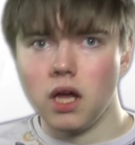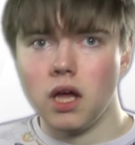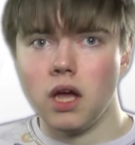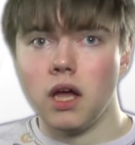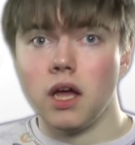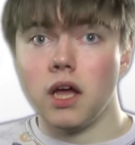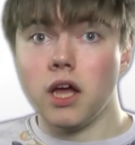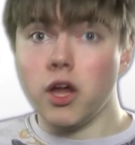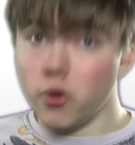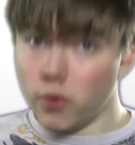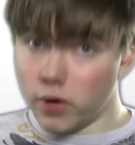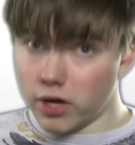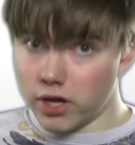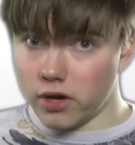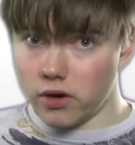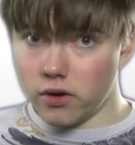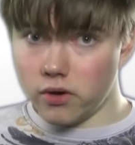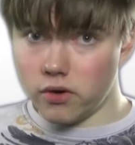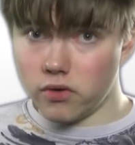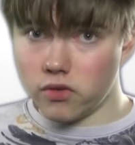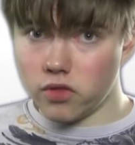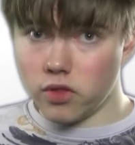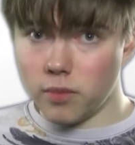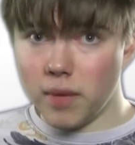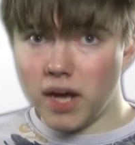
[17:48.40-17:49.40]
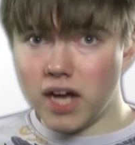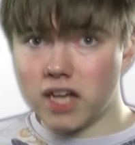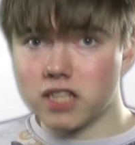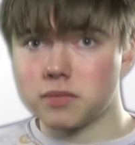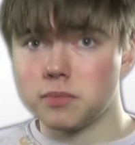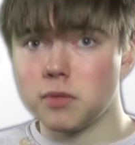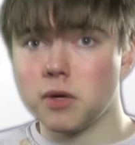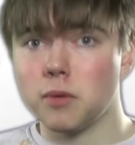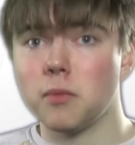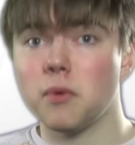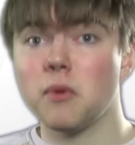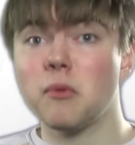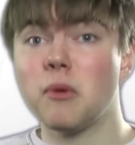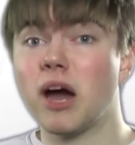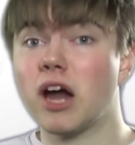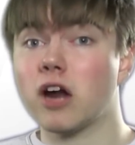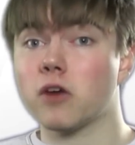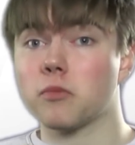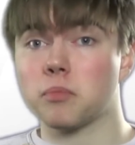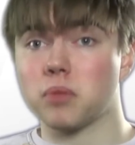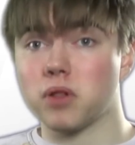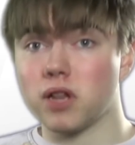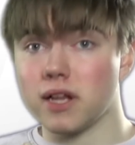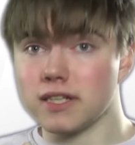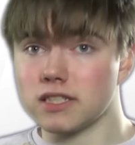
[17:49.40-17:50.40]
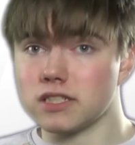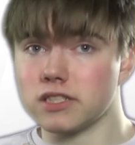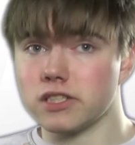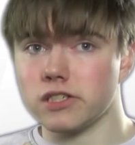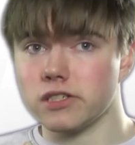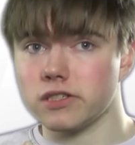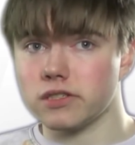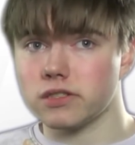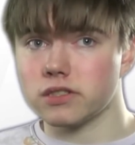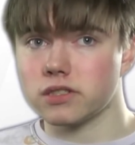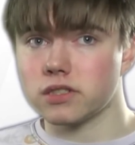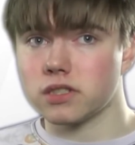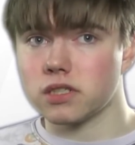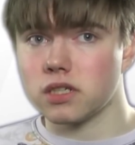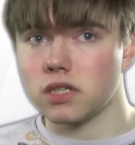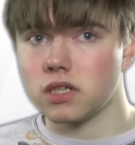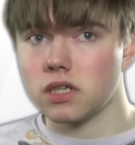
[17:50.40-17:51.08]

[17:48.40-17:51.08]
Here we go. The maximum amount of places.